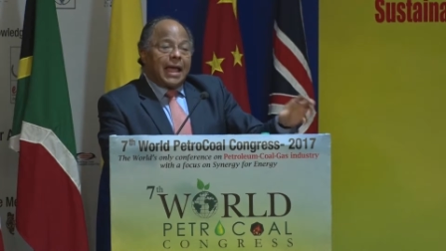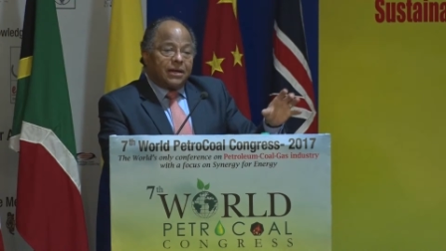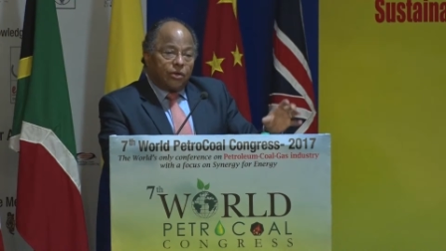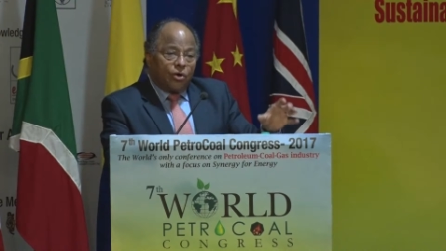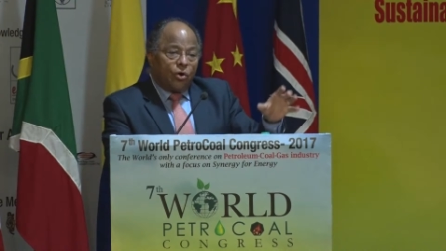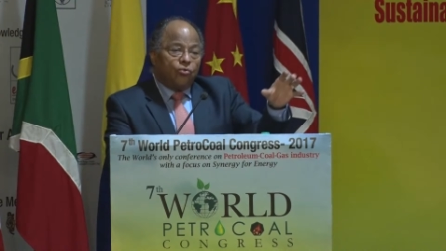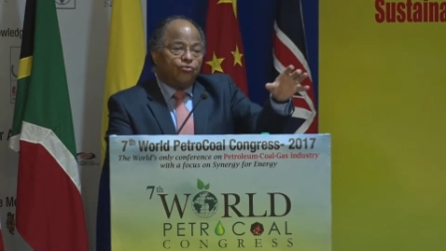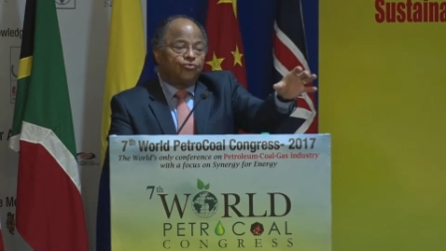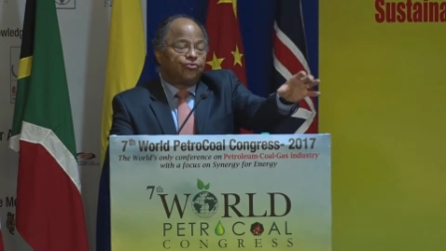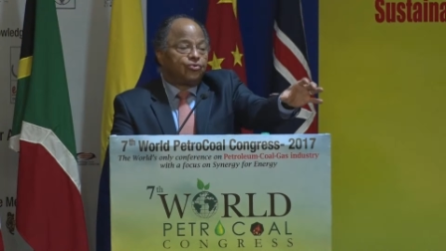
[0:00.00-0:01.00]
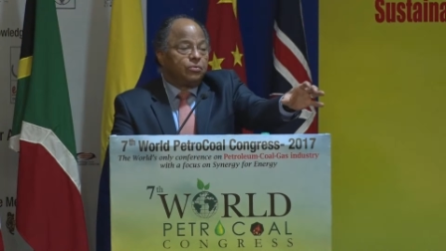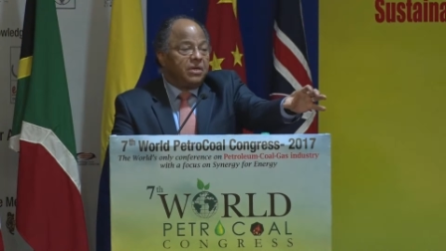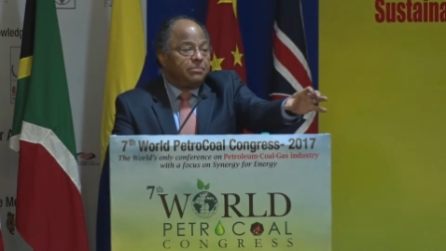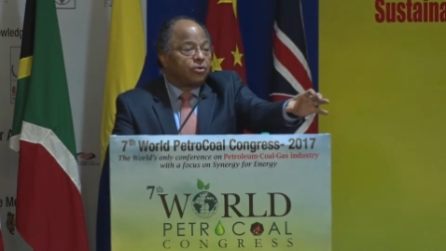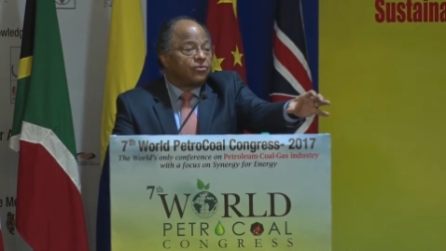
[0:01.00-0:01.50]
and goes to
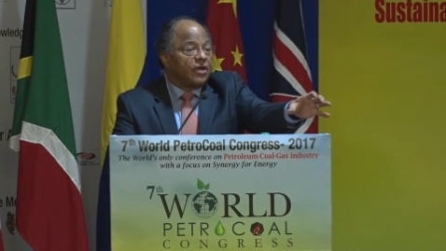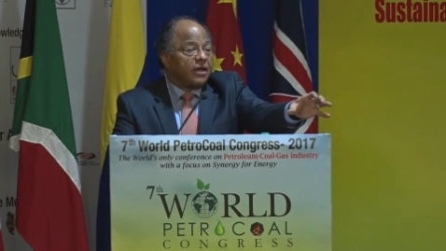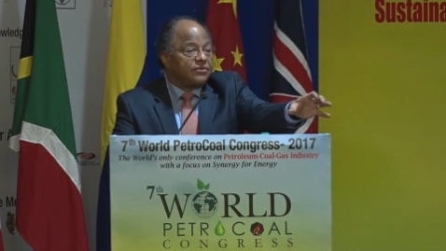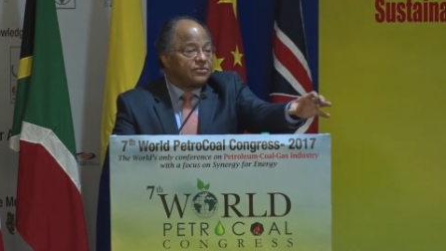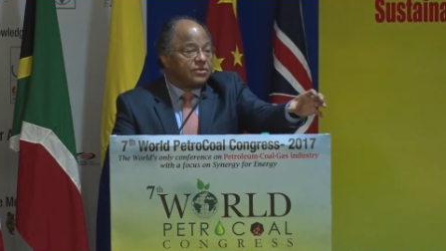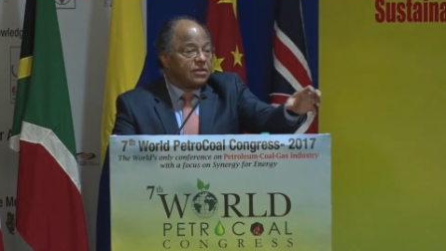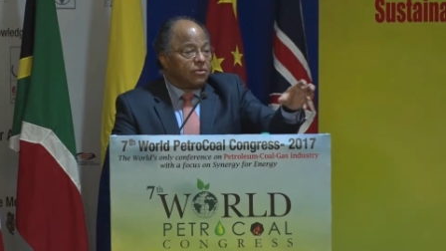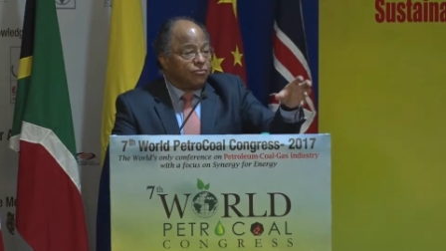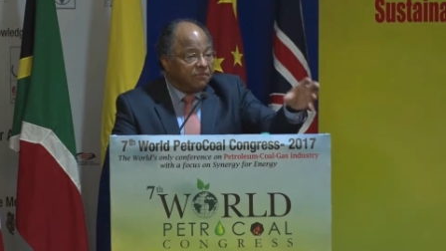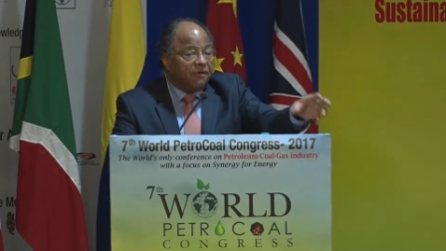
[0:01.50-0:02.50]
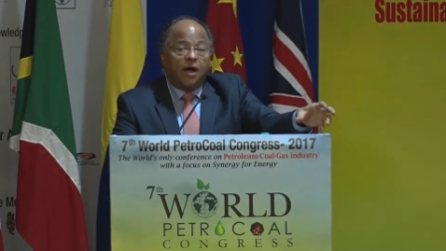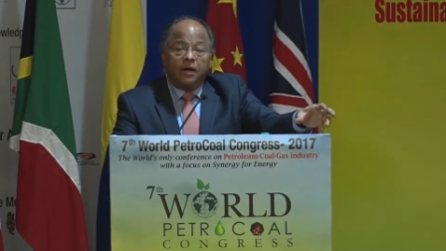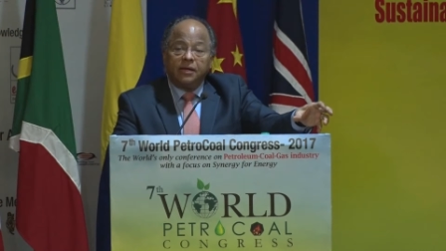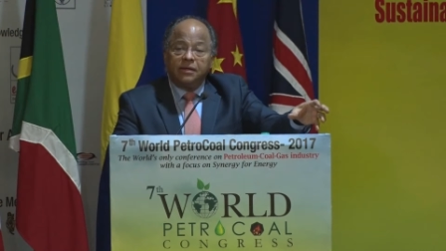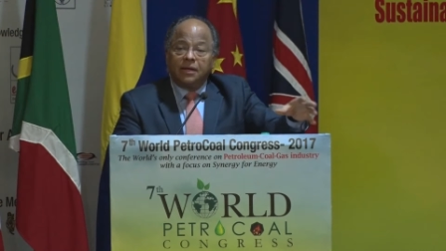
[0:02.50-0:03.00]
be processed,
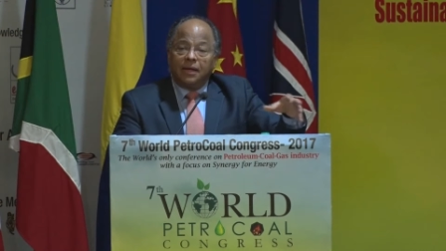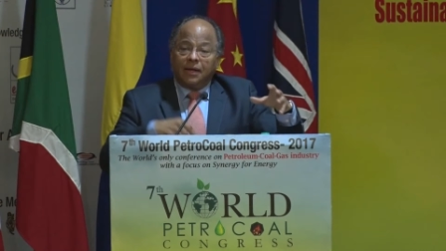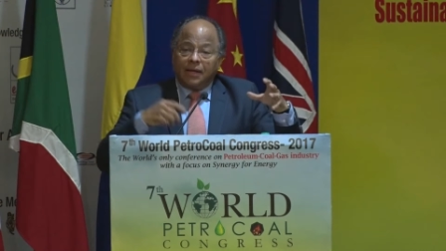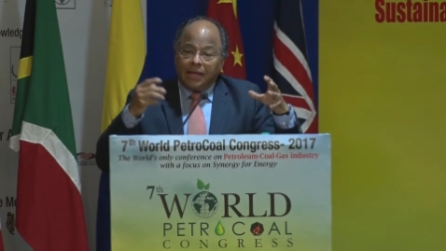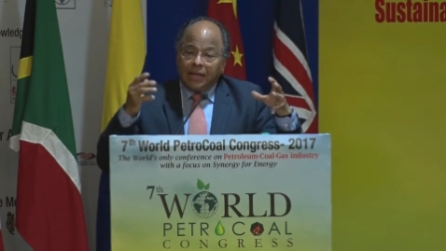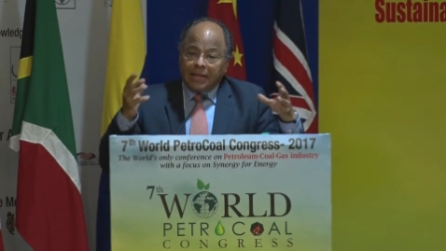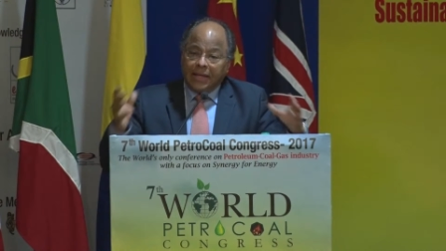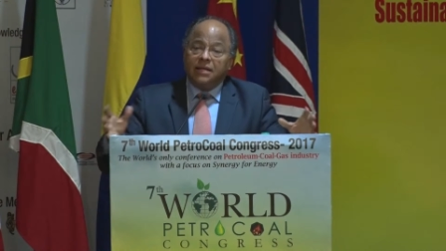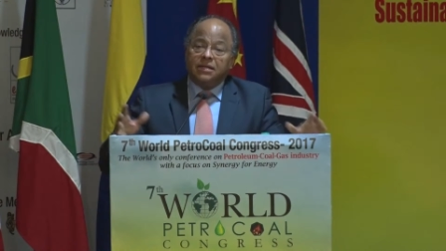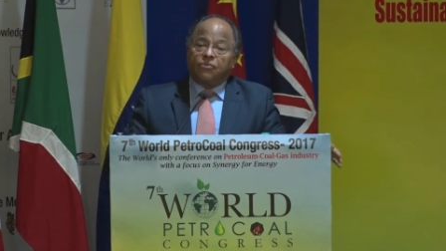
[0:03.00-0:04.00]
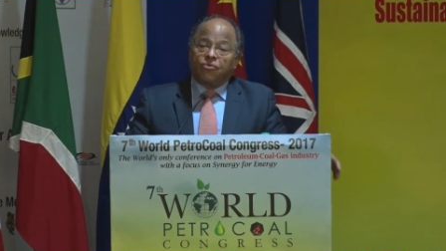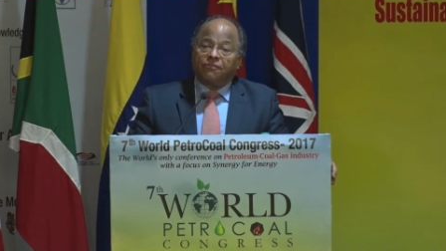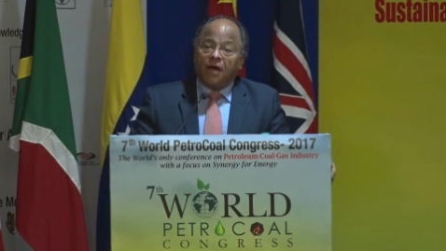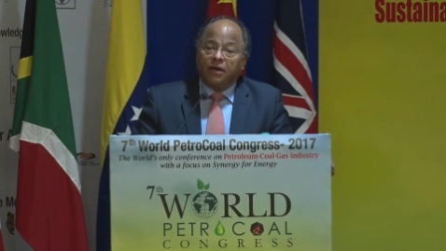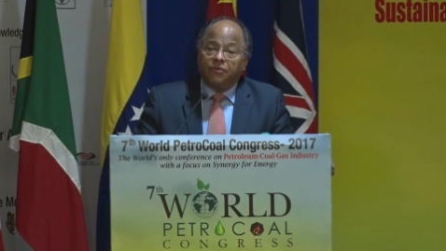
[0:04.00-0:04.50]
refined in Indian
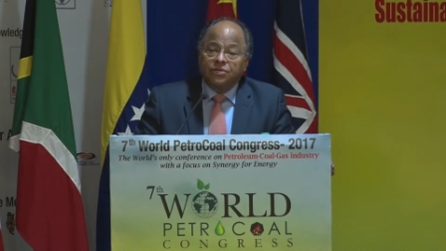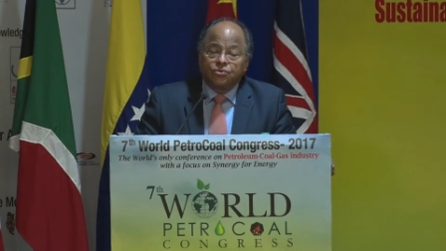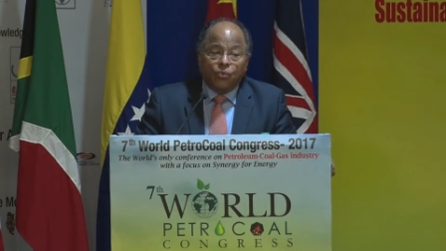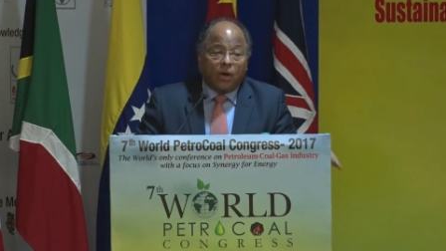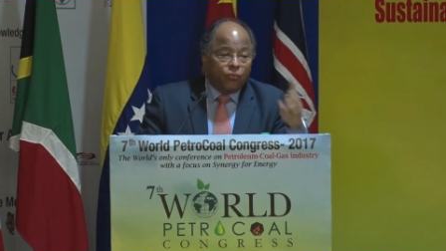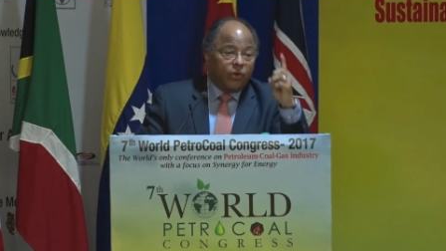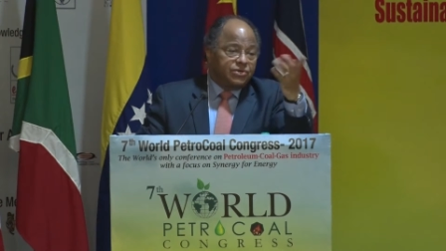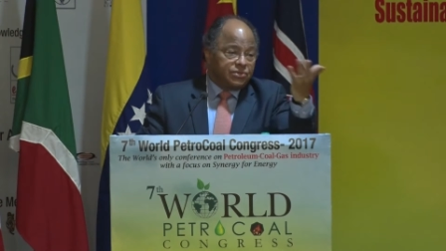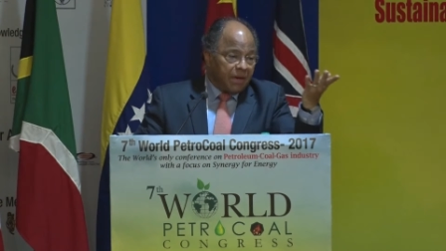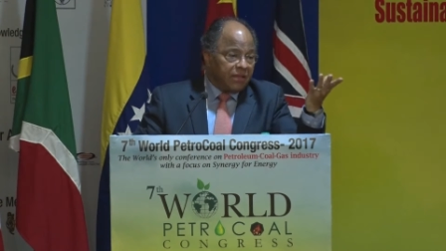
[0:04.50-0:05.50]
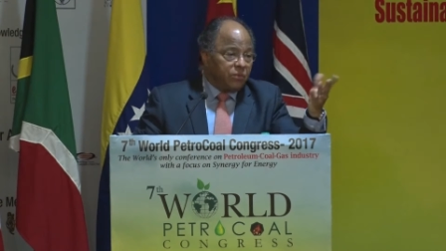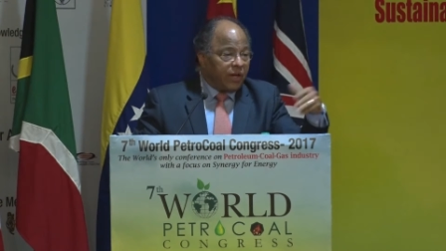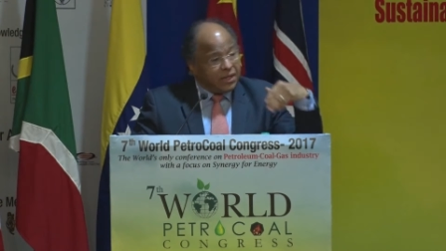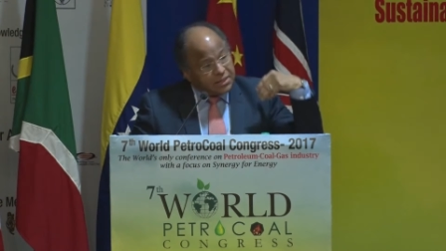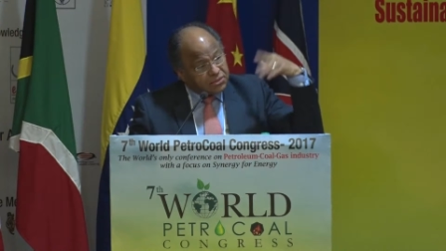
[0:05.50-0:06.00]
refineries, one of which, by the
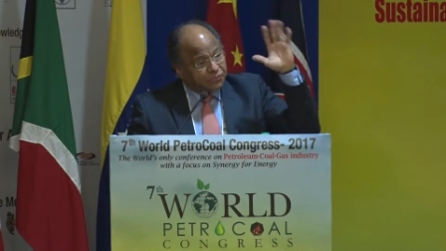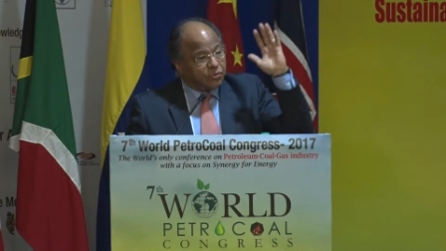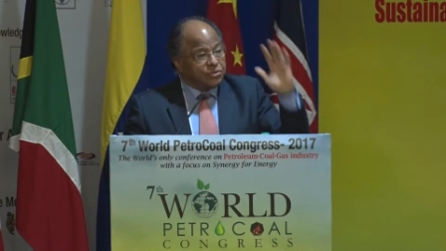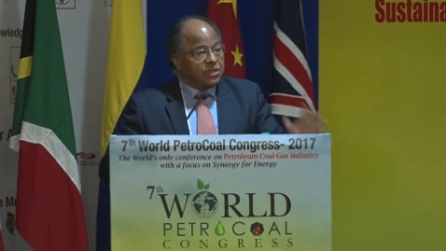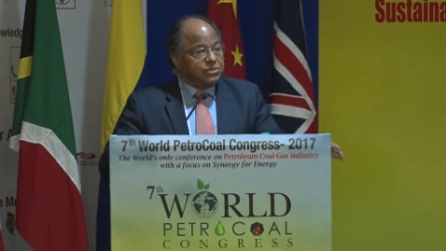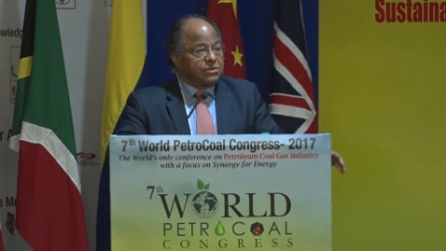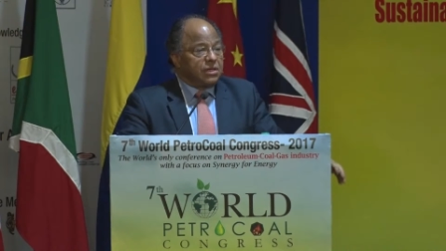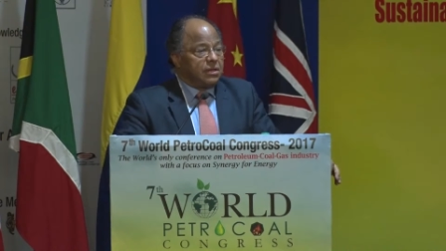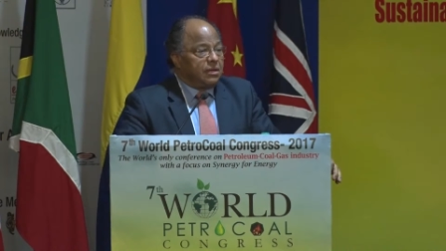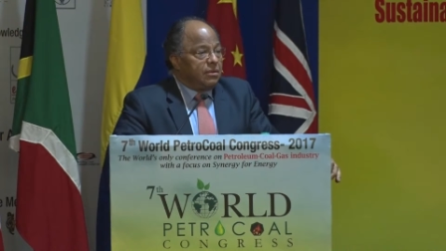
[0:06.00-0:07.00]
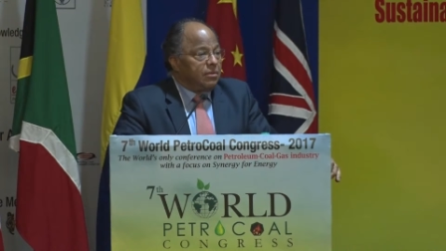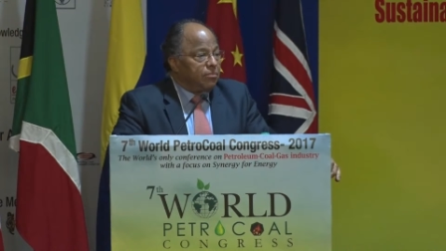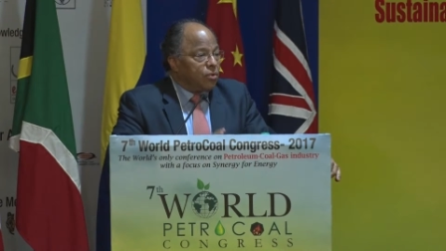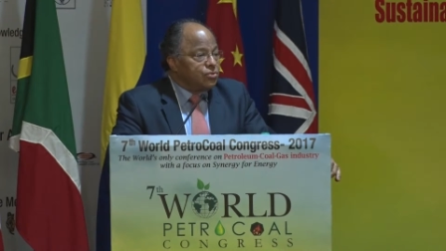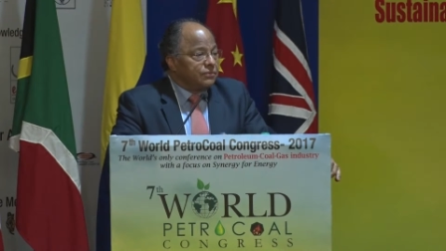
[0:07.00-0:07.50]
way, is, of course, as
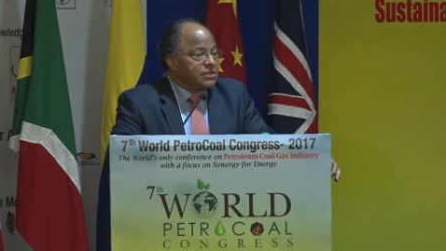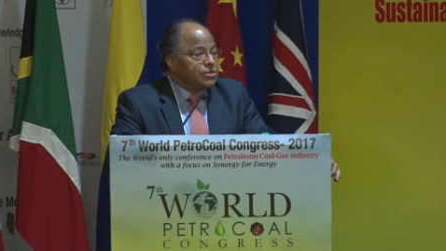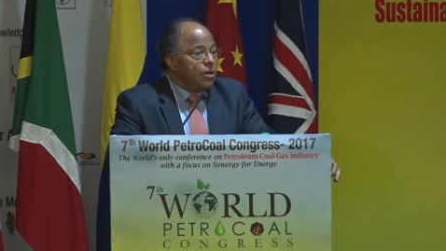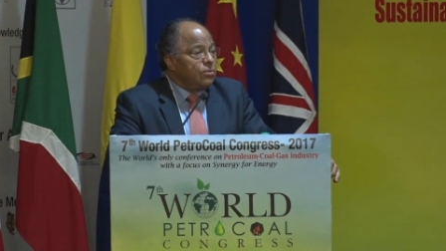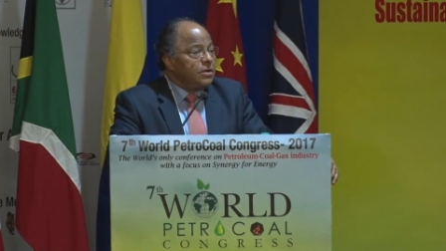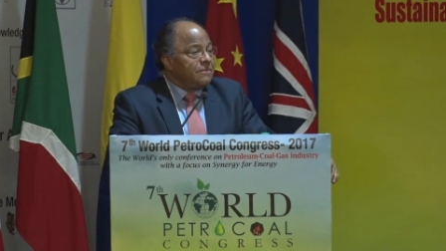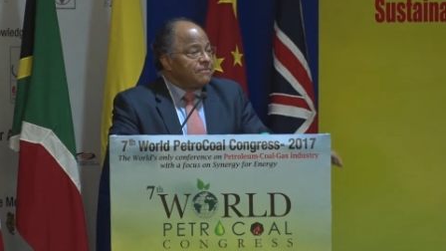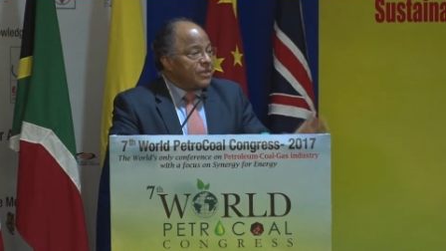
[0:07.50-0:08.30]
most of us know,